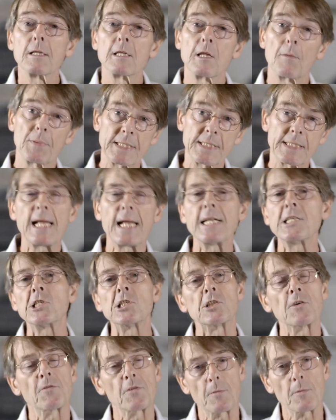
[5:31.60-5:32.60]
The
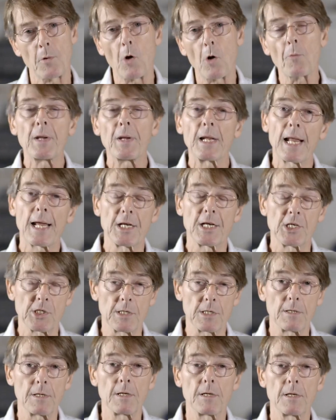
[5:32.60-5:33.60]
percentage of the
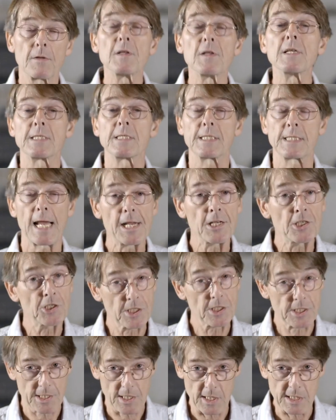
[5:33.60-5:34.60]
population that Sage
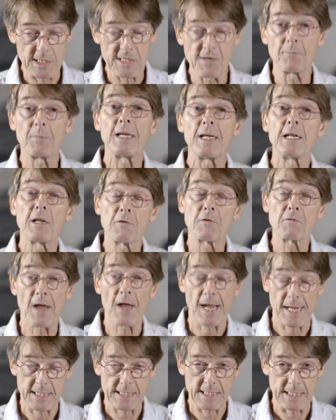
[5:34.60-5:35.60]
asserts have been
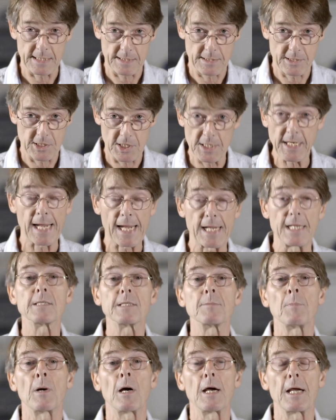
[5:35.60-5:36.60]
infected to date
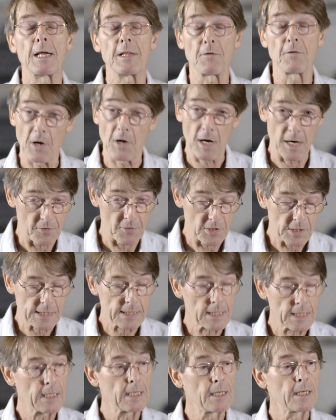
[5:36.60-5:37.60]
by the
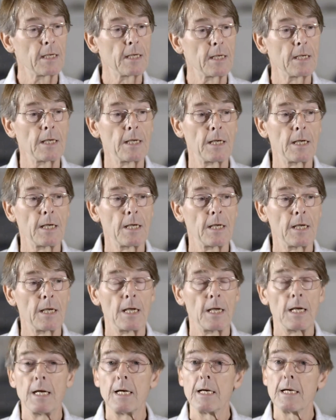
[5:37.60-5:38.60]
virus
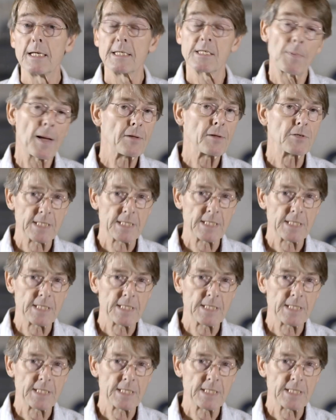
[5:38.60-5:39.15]
is about